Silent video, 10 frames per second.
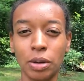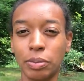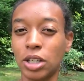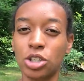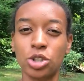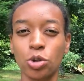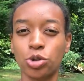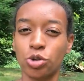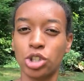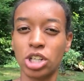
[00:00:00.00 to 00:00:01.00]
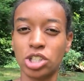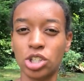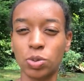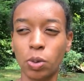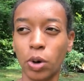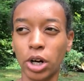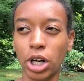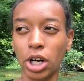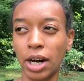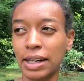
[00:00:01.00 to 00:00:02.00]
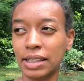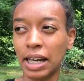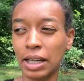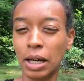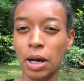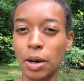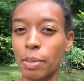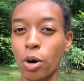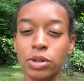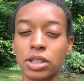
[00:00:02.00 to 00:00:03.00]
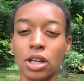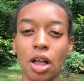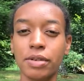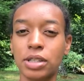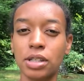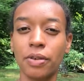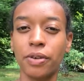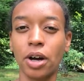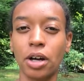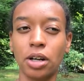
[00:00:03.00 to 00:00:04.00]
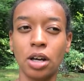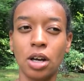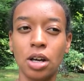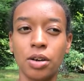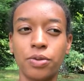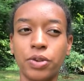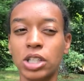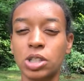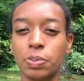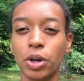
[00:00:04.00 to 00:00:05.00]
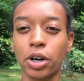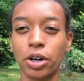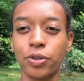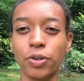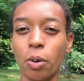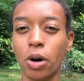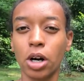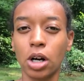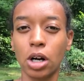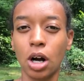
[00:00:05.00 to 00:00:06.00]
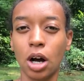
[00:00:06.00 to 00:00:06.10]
being a social justice warrior and like posting all this stuff on Facebook for